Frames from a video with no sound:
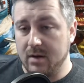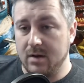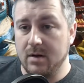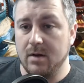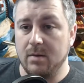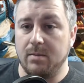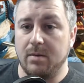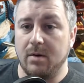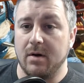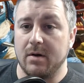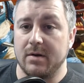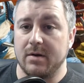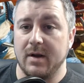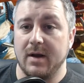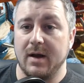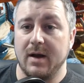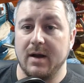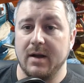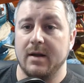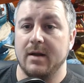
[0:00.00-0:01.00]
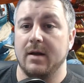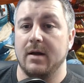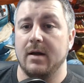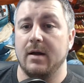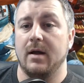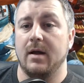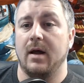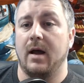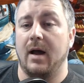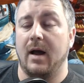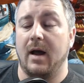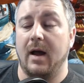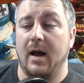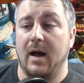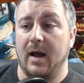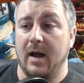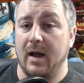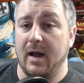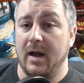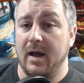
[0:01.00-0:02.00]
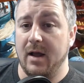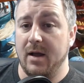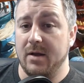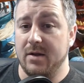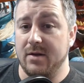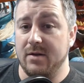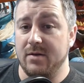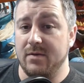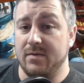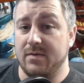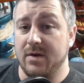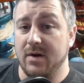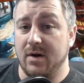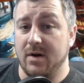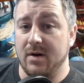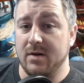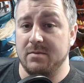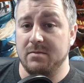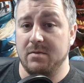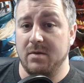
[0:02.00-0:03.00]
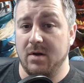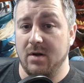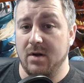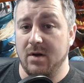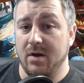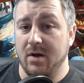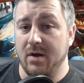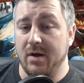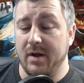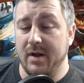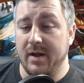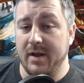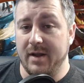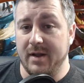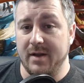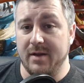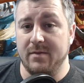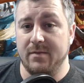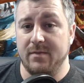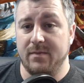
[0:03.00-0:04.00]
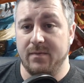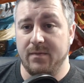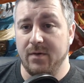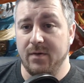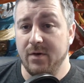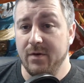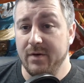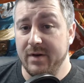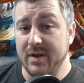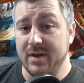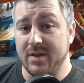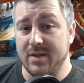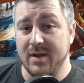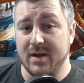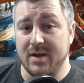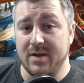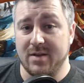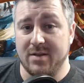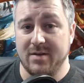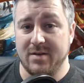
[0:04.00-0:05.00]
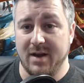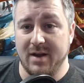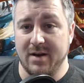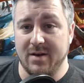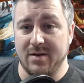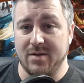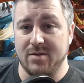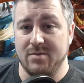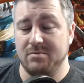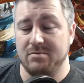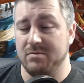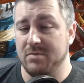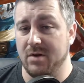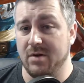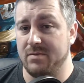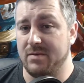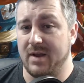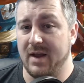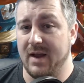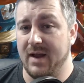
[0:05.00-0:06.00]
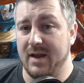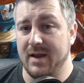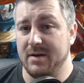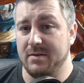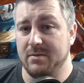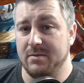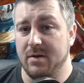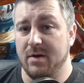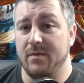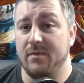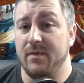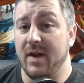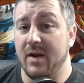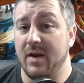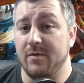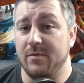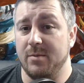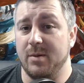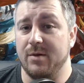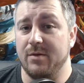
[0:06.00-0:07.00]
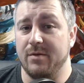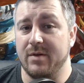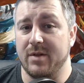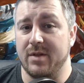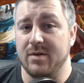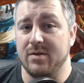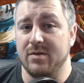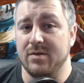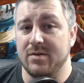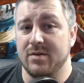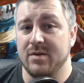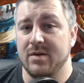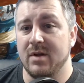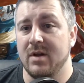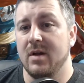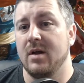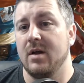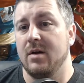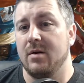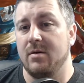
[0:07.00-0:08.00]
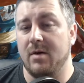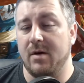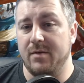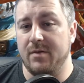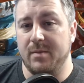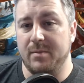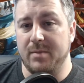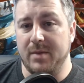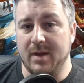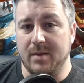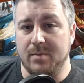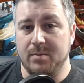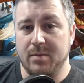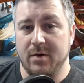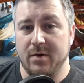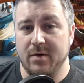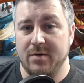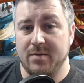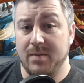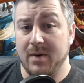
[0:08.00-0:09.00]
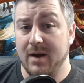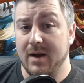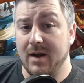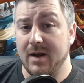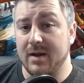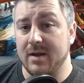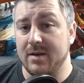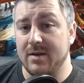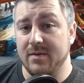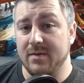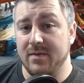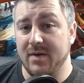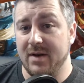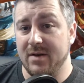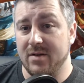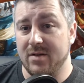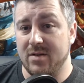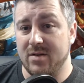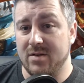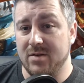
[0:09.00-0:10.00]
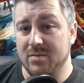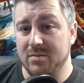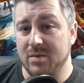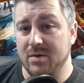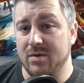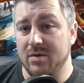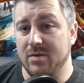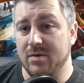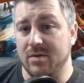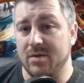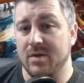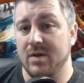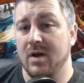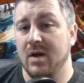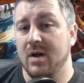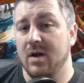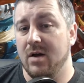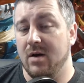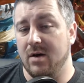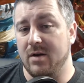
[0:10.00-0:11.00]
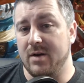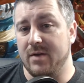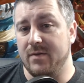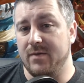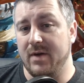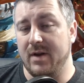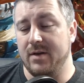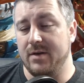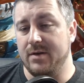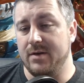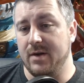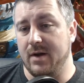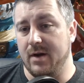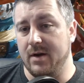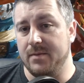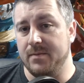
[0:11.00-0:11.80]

block die, you've got a 4 in 6 chance of getting a favourable result, whether it be pushback, defender stumbles, or defender down.